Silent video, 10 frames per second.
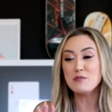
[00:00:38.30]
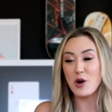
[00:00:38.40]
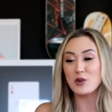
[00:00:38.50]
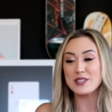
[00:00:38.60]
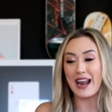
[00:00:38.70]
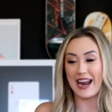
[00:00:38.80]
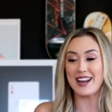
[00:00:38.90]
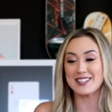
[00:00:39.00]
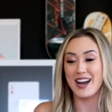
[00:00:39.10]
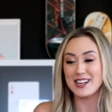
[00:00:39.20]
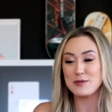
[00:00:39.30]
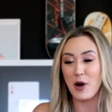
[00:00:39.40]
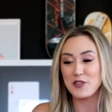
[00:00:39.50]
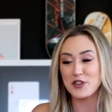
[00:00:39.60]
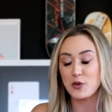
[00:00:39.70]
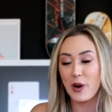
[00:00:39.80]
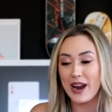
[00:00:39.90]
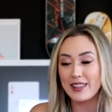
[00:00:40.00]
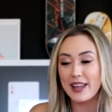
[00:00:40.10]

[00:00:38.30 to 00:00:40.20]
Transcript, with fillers: the most anti-sponsored way.